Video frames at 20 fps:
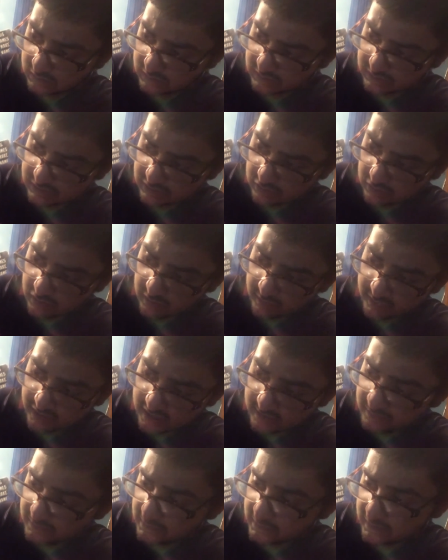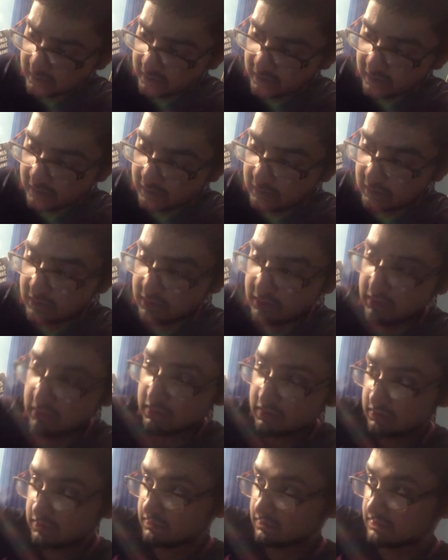So I'm happy that
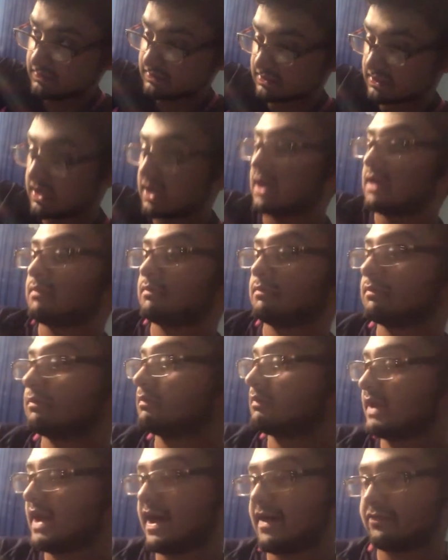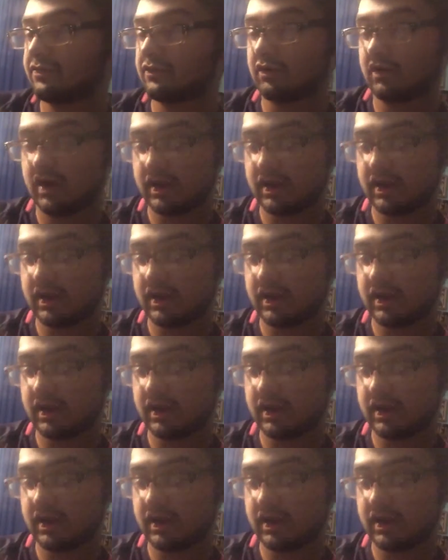this came at the